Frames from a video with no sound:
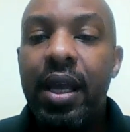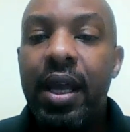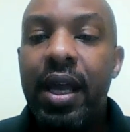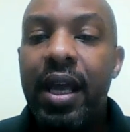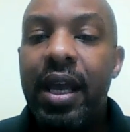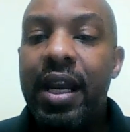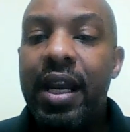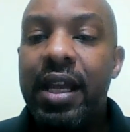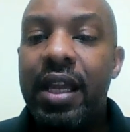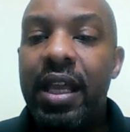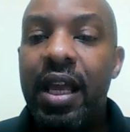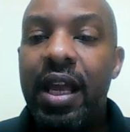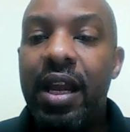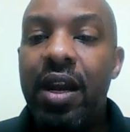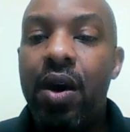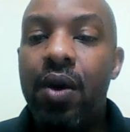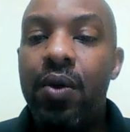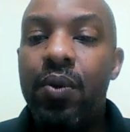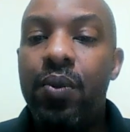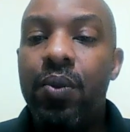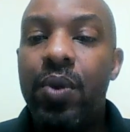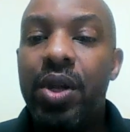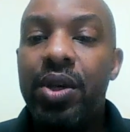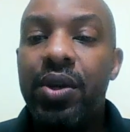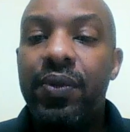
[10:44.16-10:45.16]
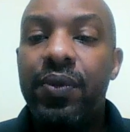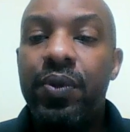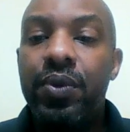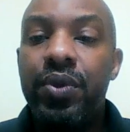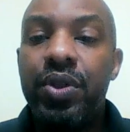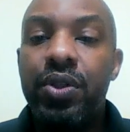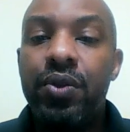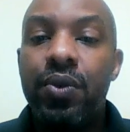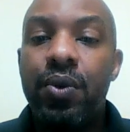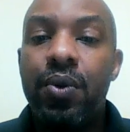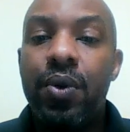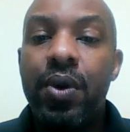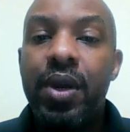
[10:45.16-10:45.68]
And again, a wonderful
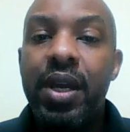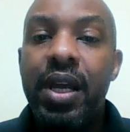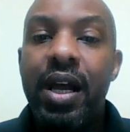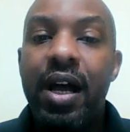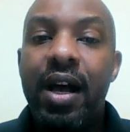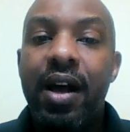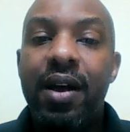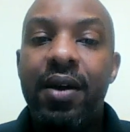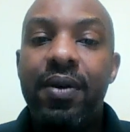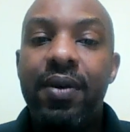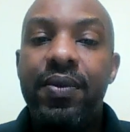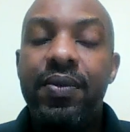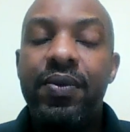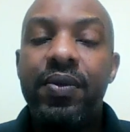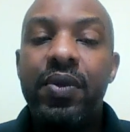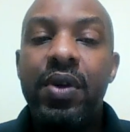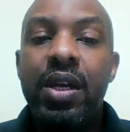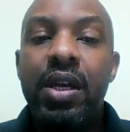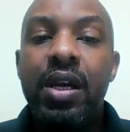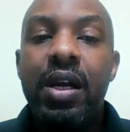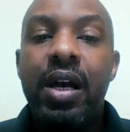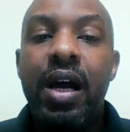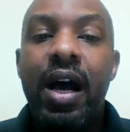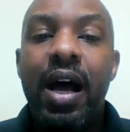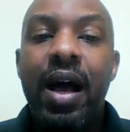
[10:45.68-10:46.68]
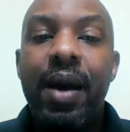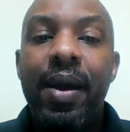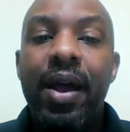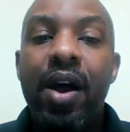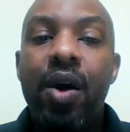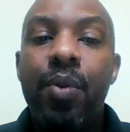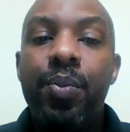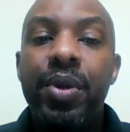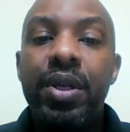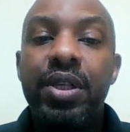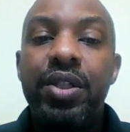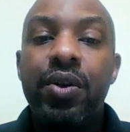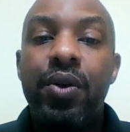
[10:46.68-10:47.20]
story of
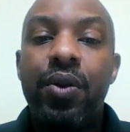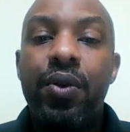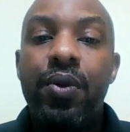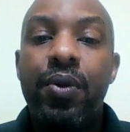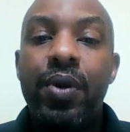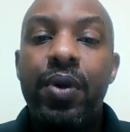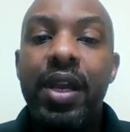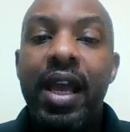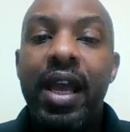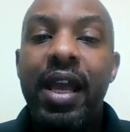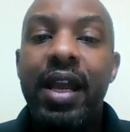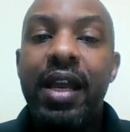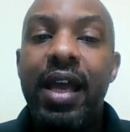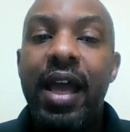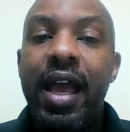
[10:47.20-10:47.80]
helping to create